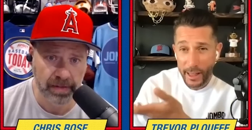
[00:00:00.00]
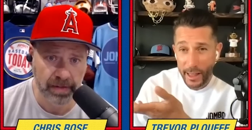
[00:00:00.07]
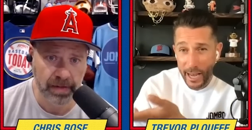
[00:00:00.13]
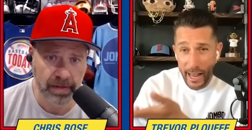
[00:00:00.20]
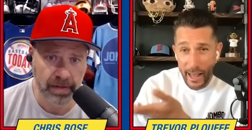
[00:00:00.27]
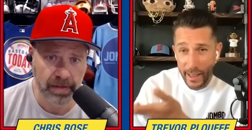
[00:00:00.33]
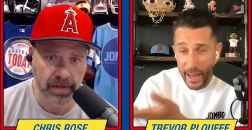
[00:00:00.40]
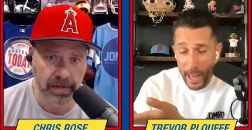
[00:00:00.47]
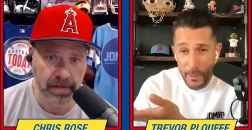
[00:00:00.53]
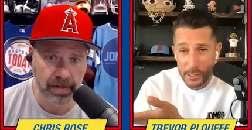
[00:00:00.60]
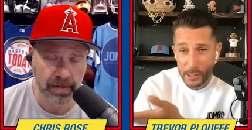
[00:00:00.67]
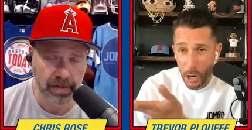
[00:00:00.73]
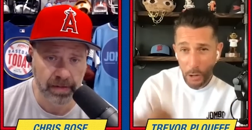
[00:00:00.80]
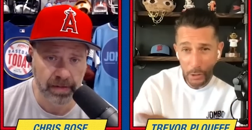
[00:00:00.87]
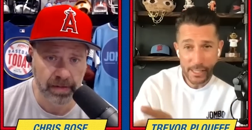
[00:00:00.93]
Speaker 1: that, that
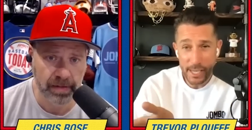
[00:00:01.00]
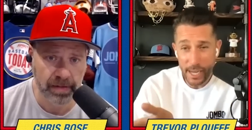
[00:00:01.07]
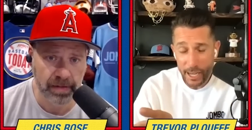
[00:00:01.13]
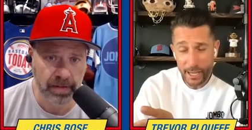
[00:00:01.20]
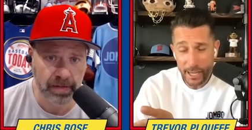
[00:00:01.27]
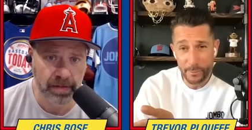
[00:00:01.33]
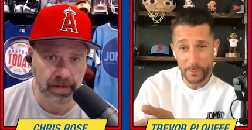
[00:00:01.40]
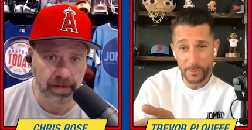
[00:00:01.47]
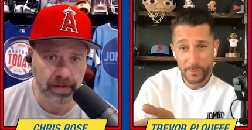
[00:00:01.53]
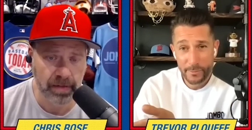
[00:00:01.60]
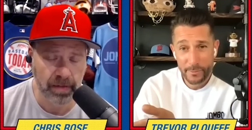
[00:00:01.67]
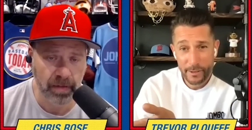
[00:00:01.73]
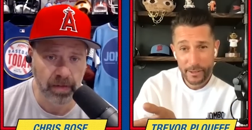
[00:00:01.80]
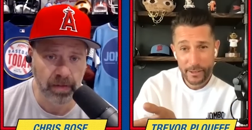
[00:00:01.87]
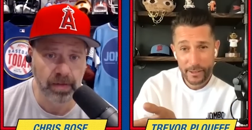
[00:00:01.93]
happens all the time?
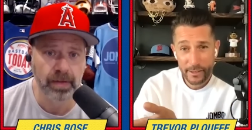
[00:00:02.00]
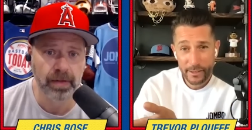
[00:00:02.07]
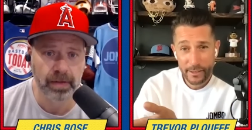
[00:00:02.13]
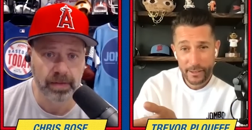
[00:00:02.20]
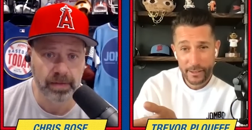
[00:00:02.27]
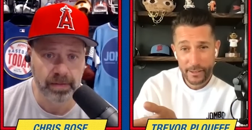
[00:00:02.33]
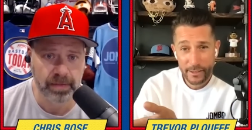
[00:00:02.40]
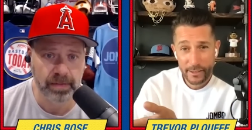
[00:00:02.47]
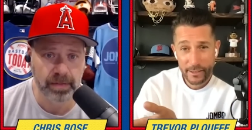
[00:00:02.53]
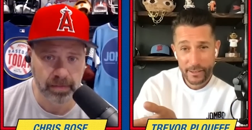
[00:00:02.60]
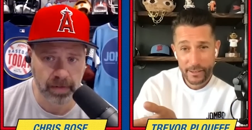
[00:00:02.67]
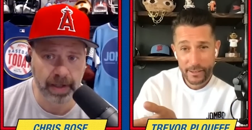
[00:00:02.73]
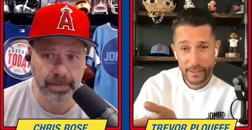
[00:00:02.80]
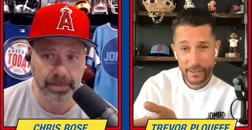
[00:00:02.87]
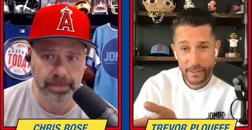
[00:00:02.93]

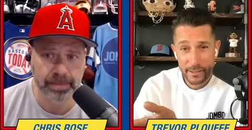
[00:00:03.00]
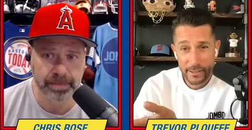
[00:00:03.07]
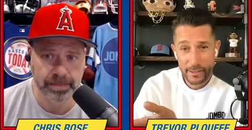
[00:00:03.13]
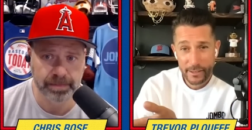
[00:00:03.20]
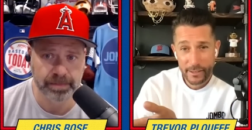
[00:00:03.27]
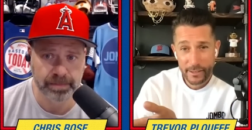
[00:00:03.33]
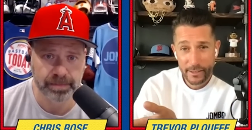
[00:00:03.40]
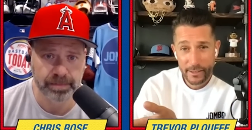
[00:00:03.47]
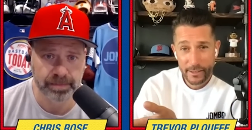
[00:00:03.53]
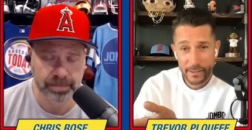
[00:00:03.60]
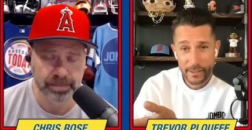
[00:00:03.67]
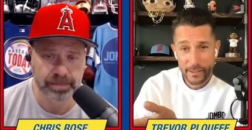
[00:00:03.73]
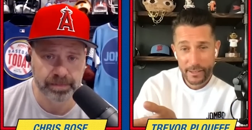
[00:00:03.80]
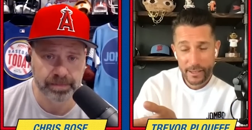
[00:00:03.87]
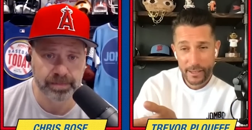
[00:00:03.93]
Right.
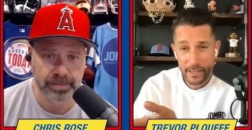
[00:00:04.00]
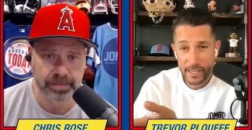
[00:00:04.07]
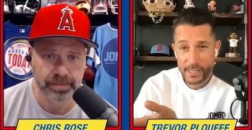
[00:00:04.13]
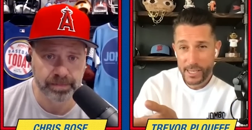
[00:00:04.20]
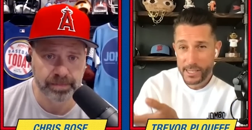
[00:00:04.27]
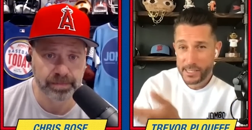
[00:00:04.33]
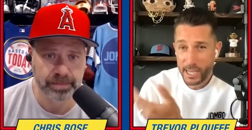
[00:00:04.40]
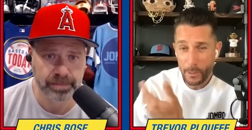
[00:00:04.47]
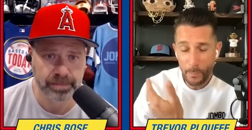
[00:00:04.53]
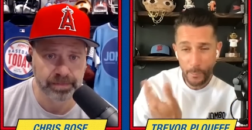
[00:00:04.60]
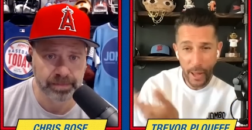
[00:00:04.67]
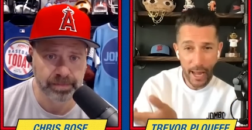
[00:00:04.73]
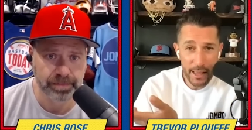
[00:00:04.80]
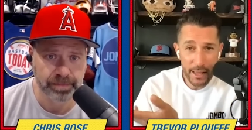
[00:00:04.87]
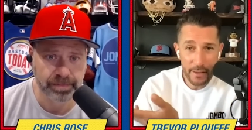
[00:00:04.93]
It's it's
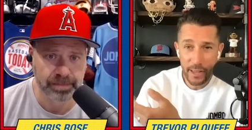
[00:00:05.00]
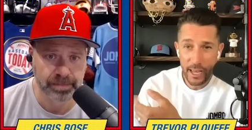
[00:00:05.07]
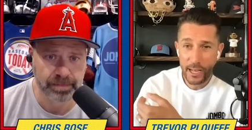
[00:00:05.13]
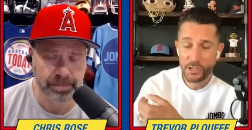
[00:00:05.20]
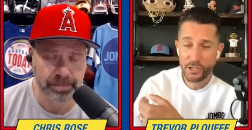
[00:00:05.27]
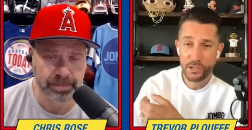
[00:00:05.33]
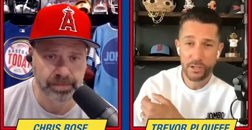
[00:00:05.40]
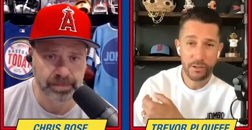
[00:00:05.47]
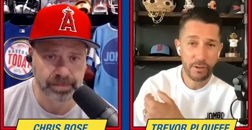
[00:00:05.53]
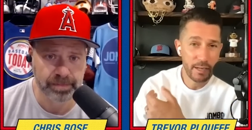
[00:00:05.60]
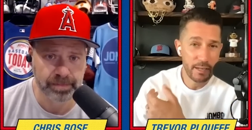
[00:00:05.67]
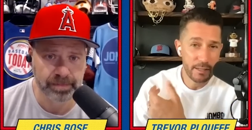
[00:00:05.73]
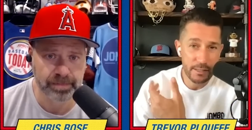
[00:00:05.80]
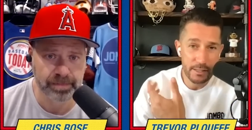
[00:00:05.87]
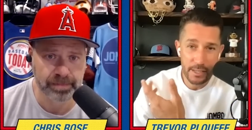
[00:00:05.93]
competitive nature
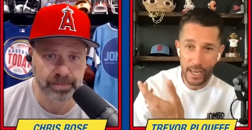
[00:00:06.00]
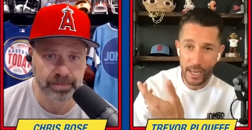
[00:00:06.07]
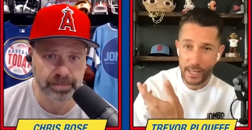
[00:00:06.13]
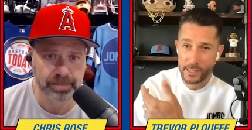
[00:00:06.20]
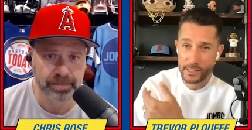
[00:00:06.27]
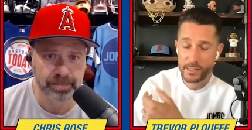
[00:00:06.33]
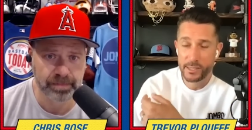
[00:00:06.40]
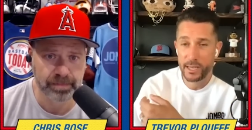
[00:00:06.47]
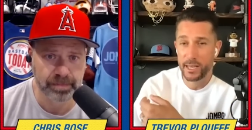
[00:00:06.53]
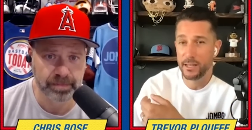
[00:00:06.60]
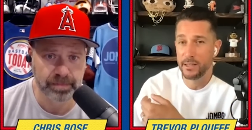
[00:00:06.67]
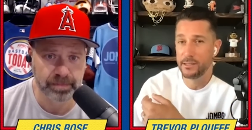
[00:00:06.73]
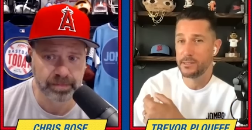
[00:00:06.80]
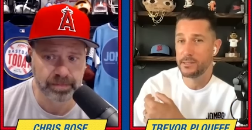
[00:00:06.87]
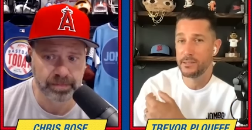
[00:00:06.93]
and it's
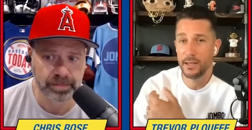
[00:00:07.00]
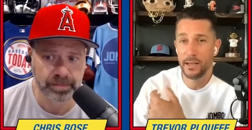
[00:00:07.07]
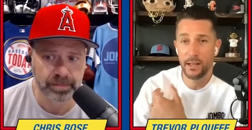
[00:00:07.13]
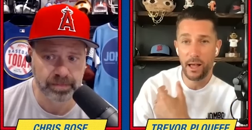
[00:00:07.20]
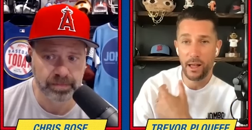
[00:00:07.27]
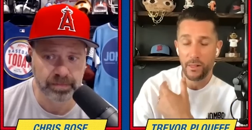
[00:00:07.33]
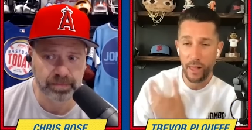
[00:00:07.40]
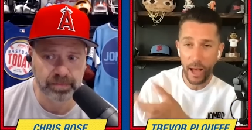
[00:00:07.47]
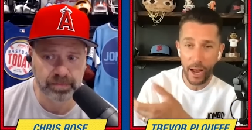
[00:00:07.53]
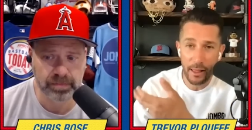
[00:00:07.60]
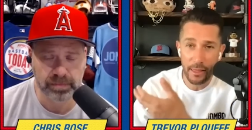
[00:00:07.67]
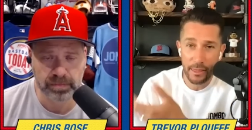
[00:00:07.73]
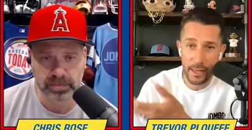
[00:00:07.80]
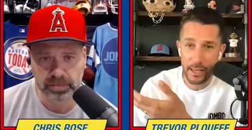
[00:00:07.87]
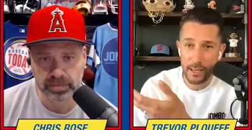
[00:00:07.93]
it's a, a, lot
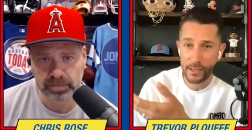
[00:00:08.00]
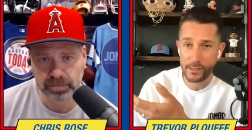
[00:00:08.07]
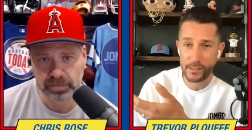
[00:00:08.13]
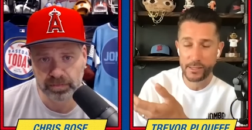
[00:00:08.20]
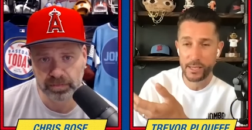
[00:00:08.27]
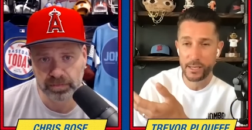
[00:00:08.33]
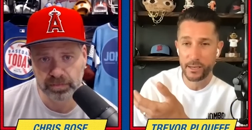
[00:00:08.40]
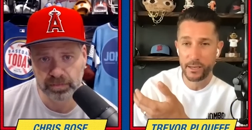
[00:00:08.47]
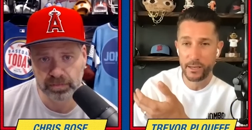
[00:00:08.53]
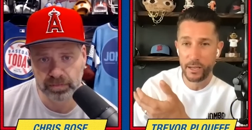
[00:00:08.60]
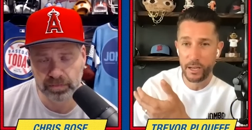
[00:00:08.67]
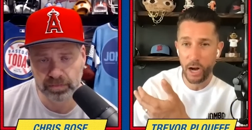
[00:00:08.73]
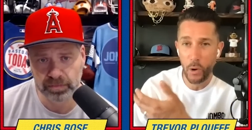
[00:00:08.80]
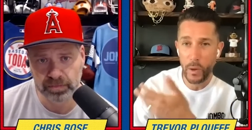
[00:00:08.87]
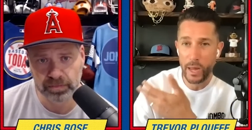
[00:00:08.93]
of things that
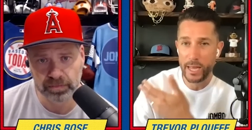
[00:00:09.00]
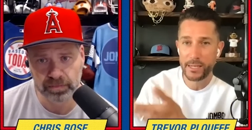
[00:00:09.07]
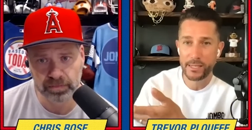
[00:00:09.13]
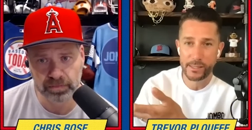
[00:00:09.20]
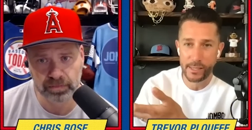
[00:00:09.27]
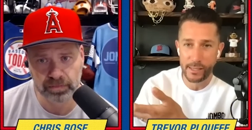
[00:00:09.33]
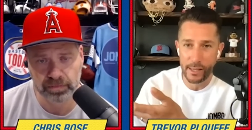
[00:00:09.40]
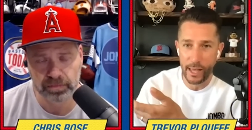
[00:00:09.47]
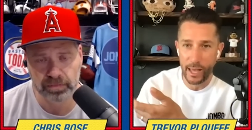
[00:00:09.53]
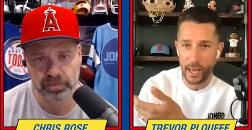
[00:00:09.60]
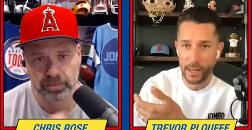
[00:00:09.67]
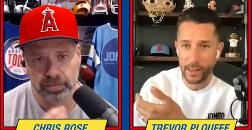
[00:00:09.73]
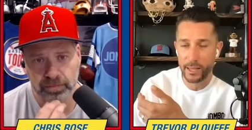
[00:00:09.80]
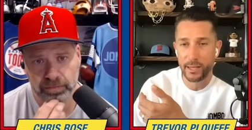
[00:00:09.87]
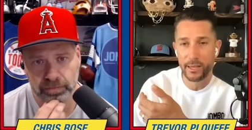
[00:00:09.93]
go into
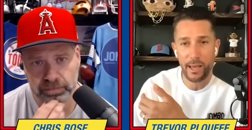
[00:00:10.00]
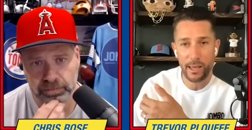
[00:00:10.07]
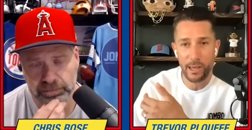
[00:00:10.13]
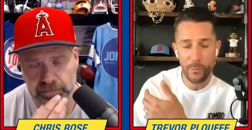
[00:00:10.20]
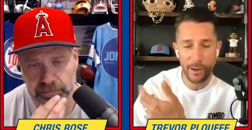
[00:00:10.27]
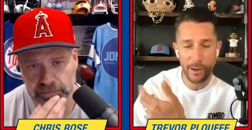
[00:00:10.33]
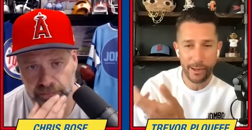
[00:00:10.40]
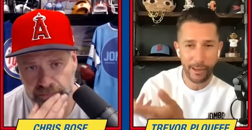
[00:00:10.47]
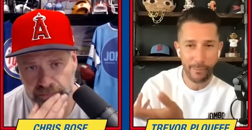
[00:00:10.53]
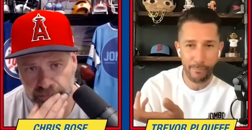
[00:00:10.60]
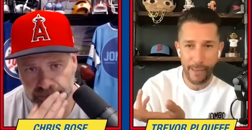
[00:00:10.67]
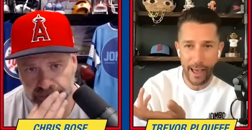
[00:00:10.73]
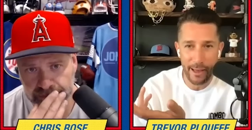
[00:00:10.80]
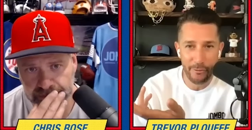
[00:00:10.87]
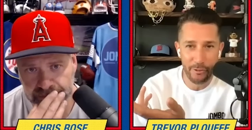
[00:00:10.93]
that. Like, yeah, you might get
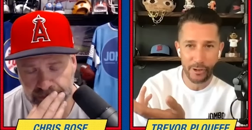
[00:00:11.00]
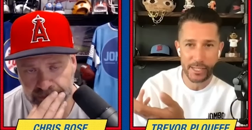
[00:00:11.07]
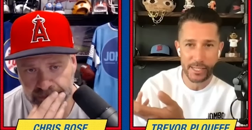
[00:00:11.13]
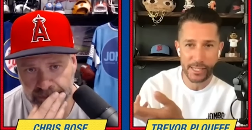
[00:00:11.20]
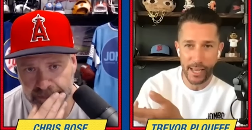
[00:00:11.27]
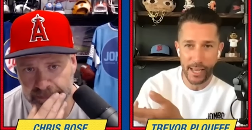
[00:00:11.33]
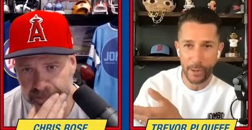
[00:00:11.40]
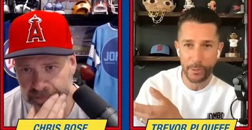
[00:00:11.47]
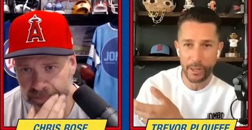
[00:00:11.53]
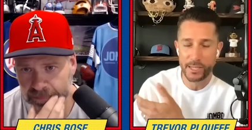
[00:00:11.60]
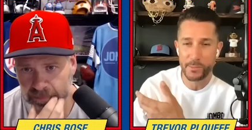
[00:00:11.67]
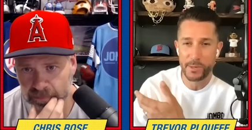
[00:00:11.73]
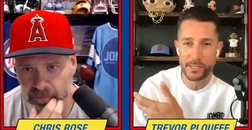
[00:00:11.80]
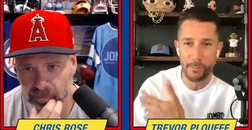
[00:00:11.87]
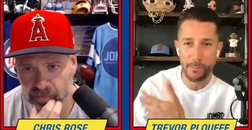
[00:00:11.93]
mad for a second, but that
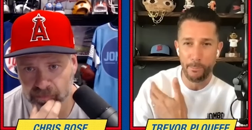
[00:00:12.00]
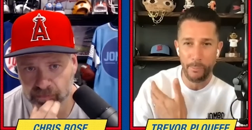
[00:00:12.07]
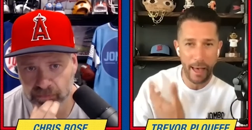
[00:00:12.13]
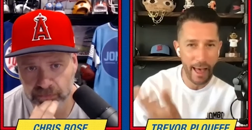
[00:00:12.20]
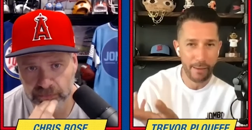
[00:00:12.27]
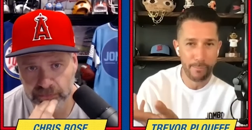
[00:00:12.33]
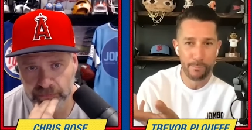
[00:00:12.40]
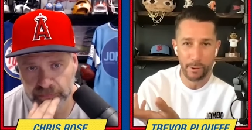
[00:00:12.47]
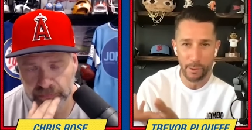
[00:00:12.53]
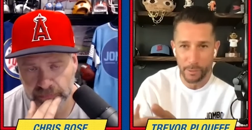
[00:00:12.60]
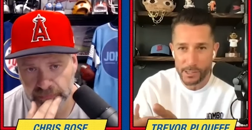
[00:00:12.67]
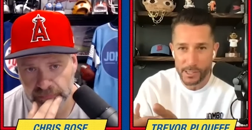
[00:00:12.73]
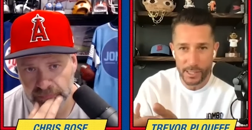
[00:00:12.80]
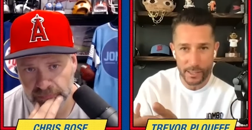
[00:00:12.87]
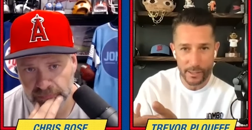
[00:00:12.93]
doesn't mean he's a bad
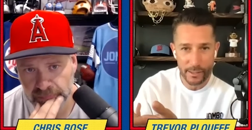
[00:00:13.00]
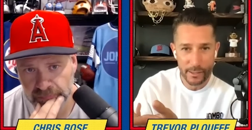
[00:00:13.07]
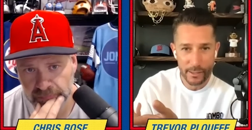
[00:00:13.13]
person.